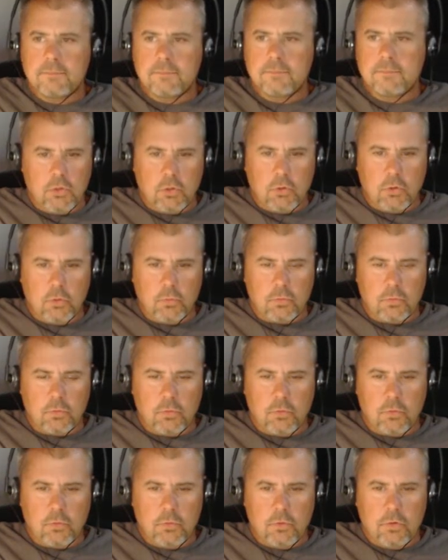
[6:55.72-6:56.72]
So
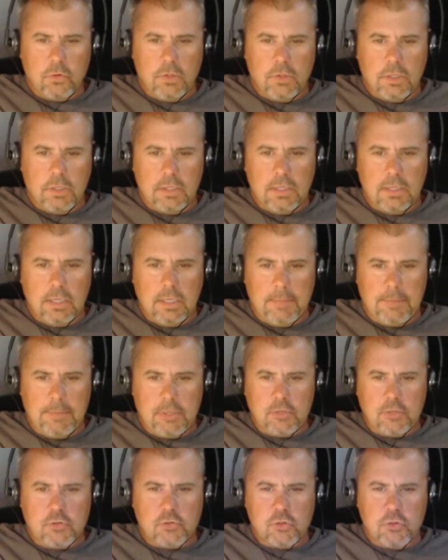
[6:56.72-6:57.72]
I'm going
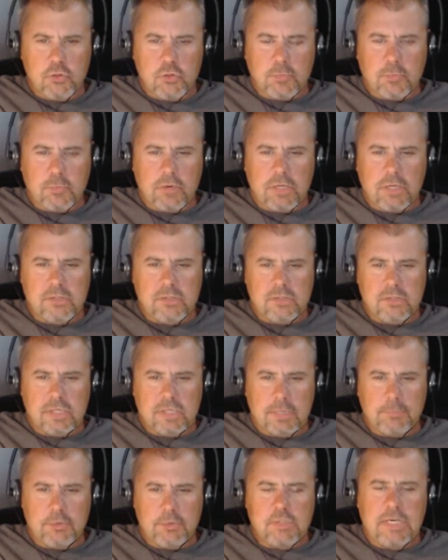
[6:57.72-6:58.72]
to show you the process
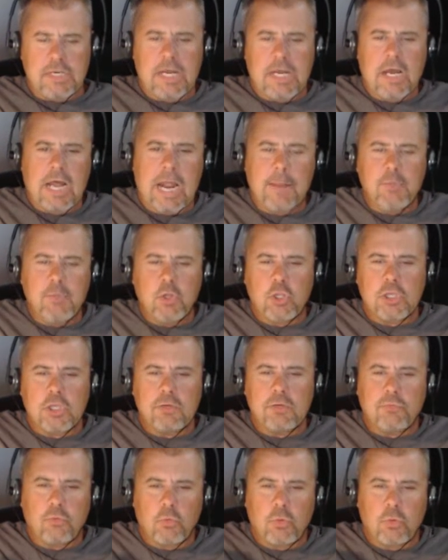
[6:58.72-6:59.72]
I'm using. Now I'm looking
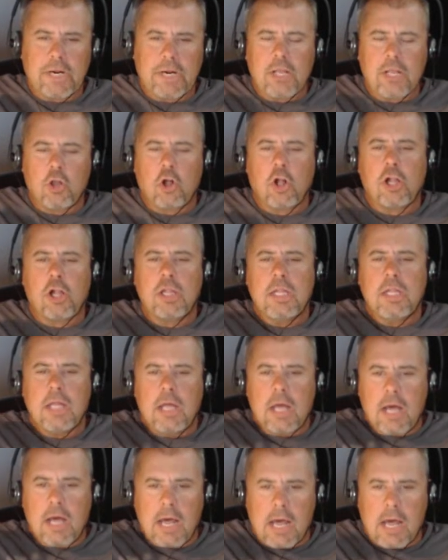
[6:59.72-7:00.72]
for what I call
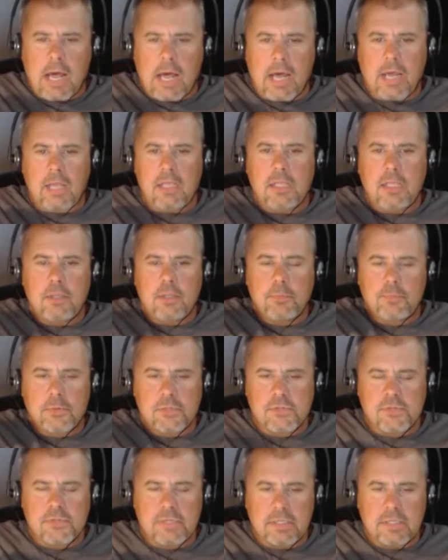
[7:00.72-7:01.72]
high
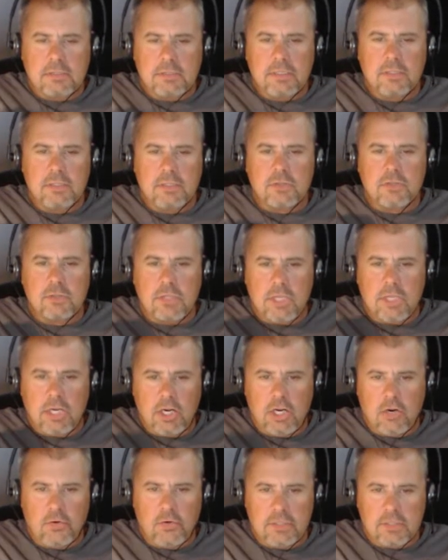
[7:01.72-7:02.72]
percentage
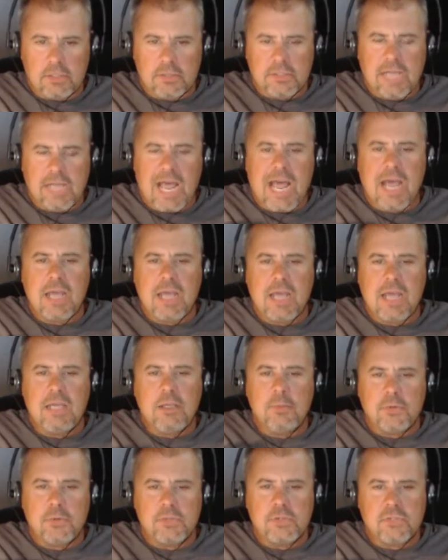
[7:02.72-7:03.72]
areas, high
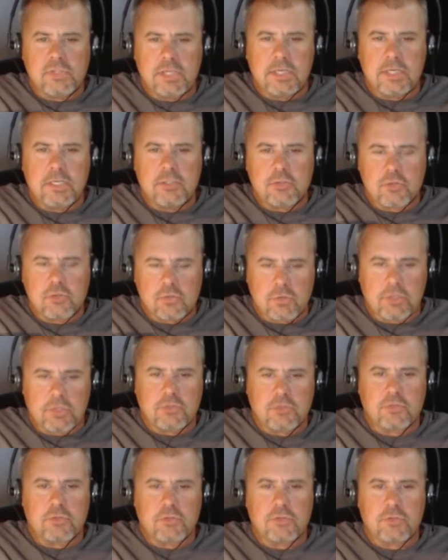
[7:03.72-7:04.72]
percentage
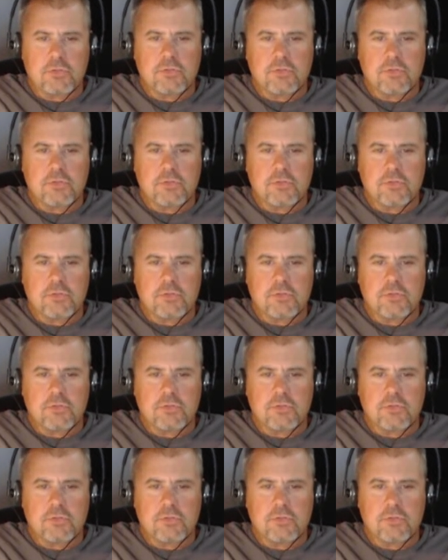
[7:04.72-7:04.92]
structures.